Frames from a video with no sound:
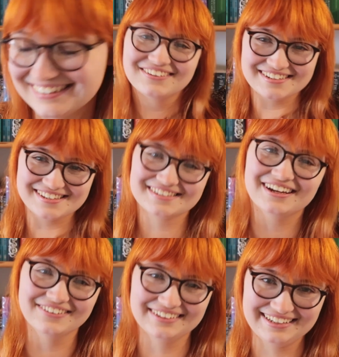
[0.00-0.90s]
Chris is
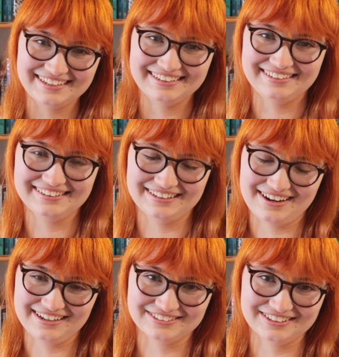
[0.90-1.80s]
currently
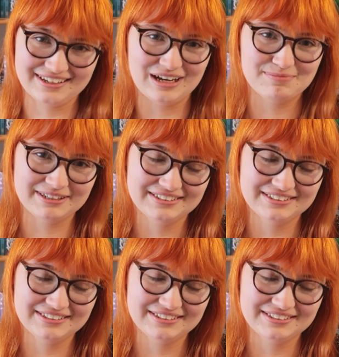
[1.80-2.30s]
lying on the carpet